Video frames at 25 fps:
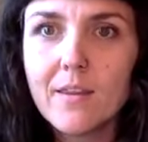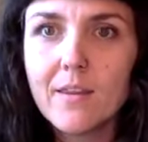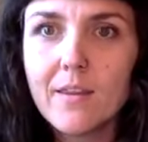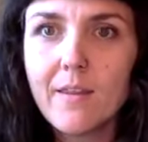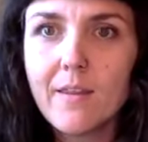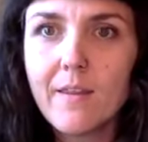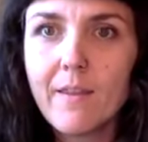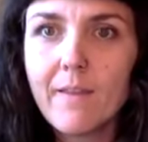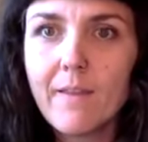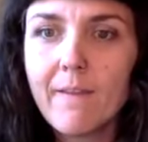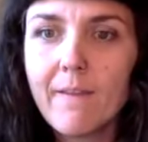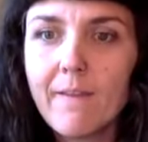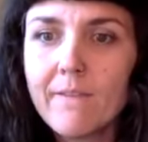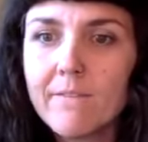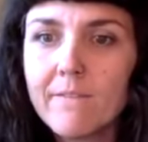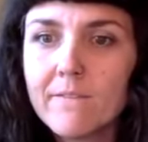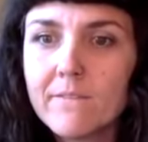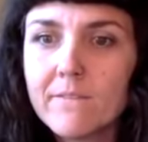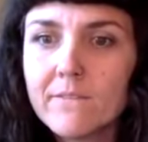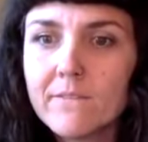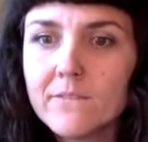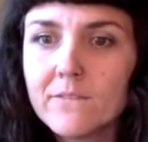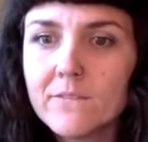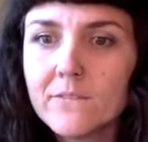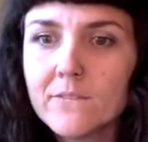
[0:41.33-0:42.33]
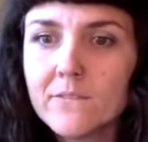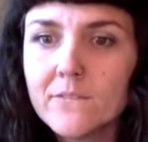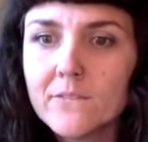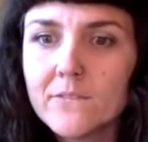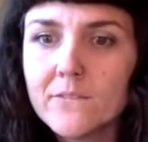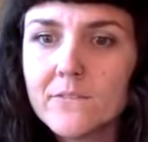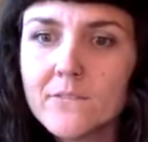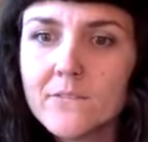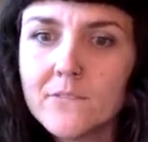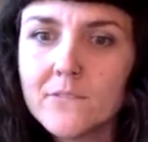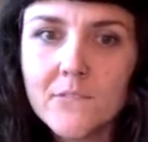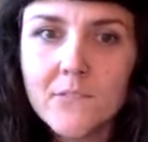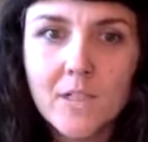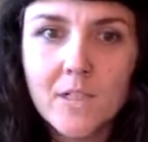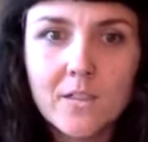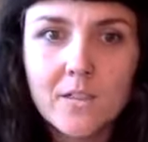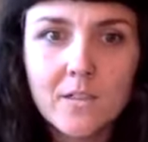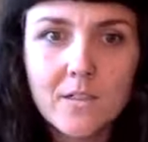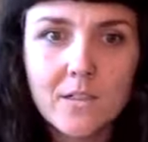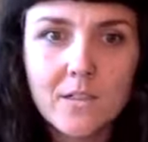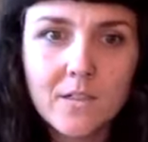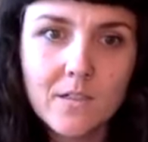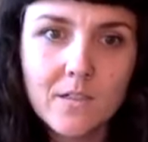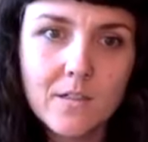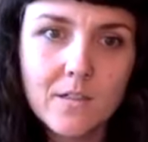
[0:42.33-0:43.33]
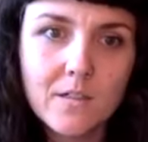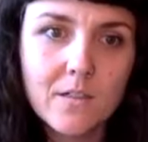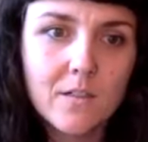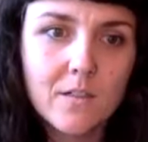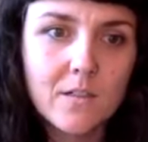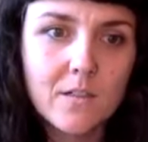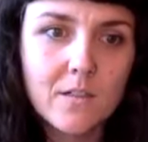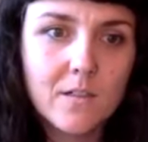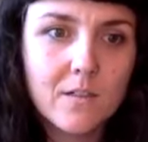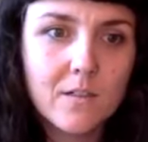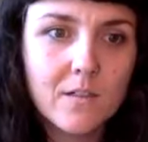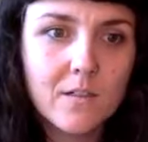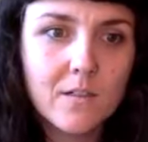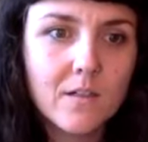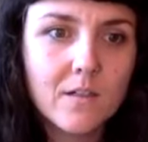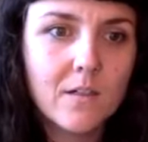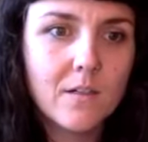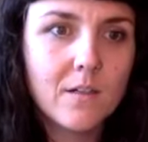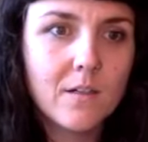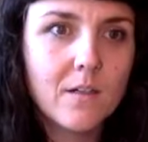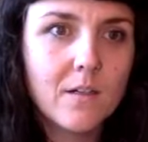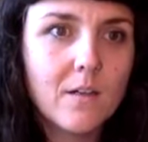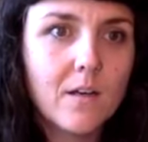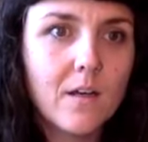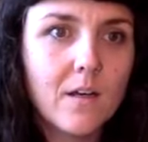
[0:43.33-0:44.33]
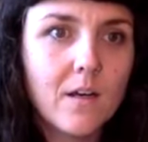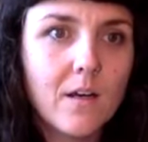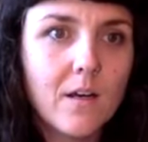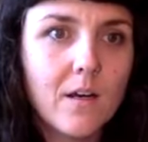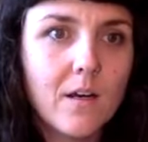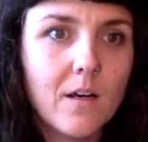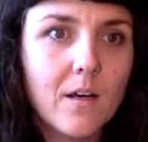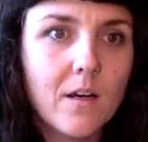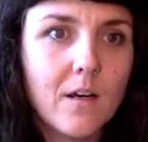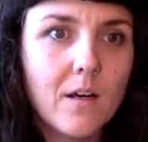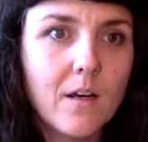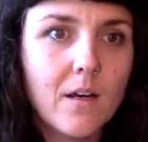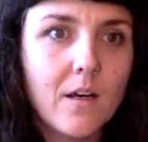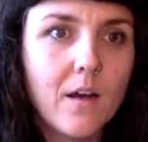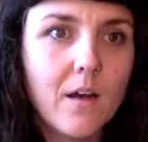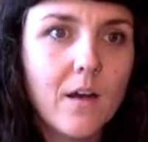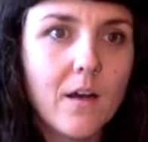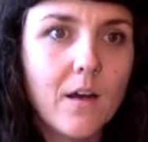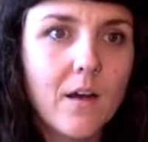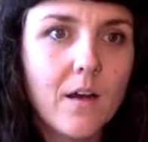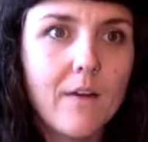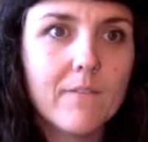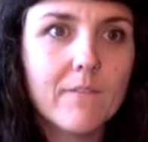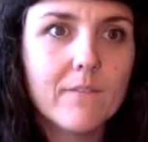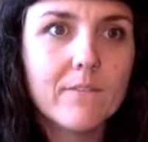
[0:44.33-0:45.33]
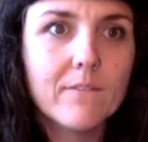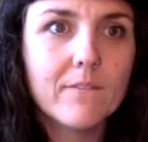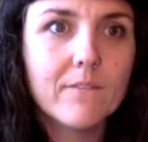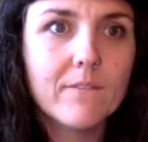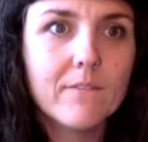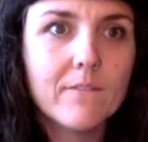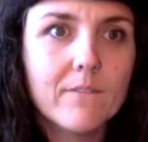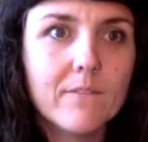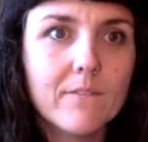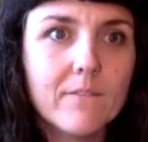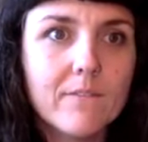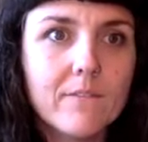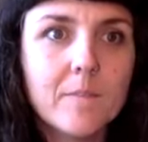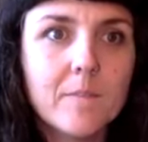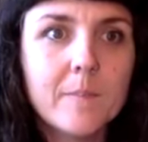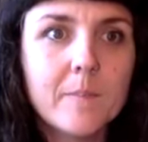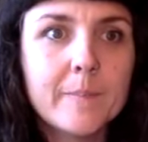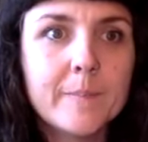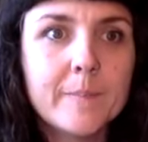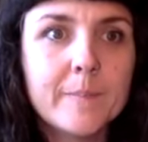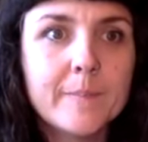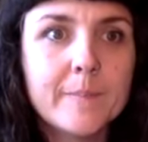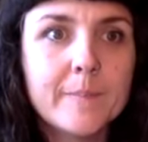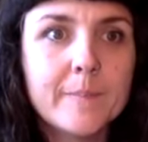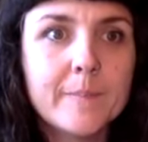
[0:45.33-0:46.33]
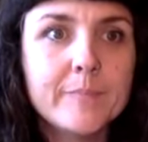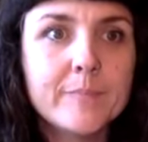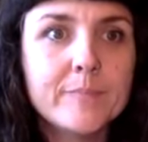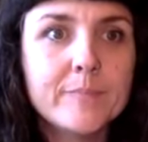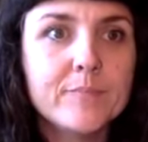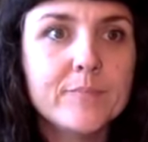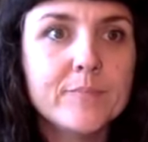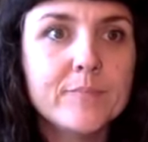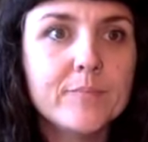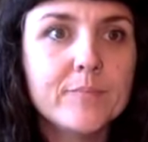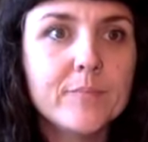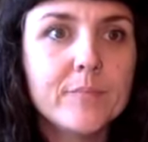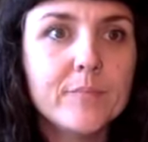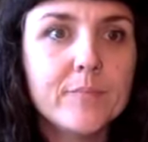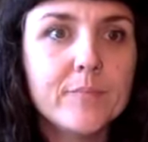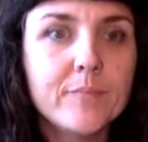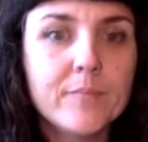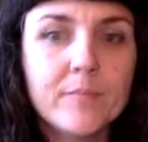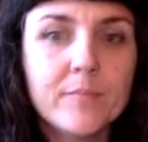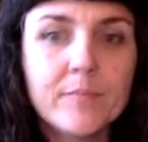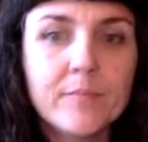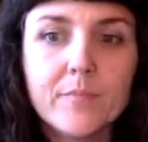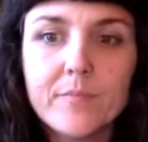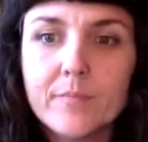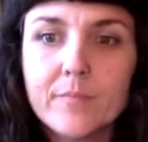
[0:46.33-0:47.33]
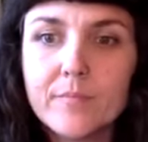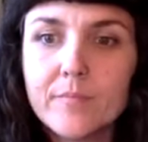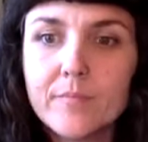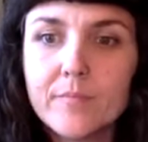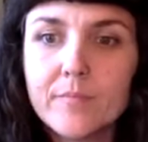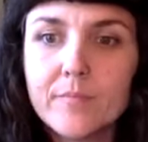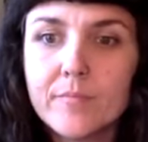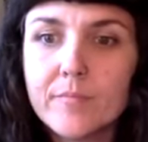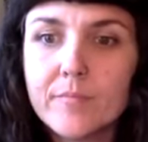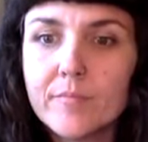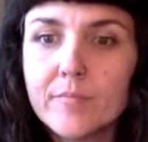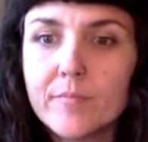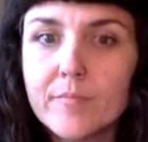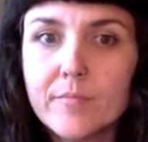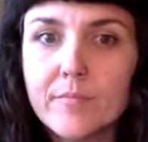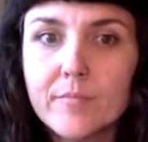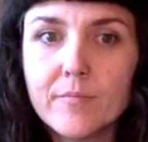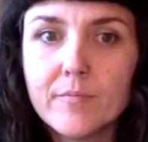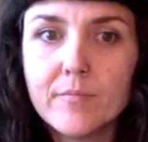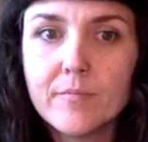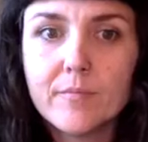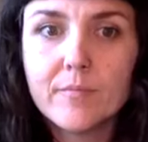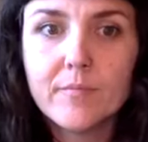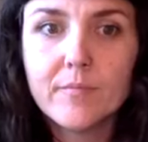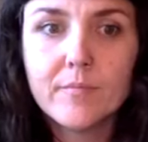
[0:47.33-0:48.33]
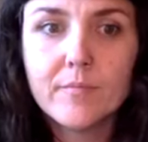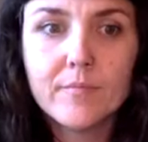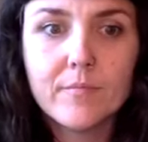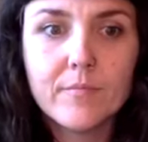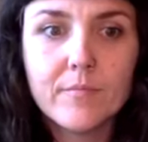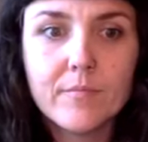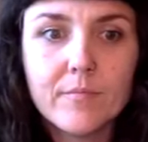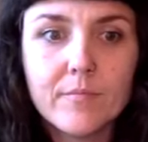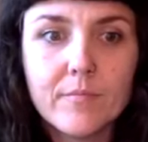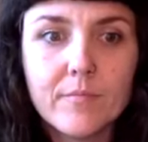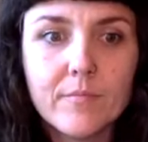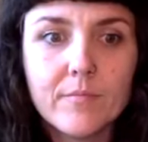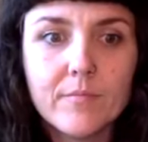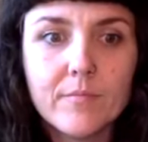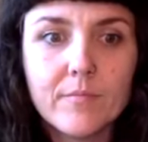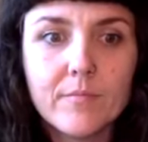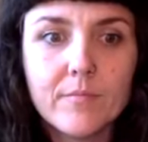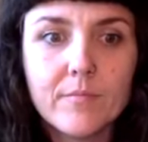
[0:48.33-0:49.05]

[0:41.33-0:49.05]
(silence)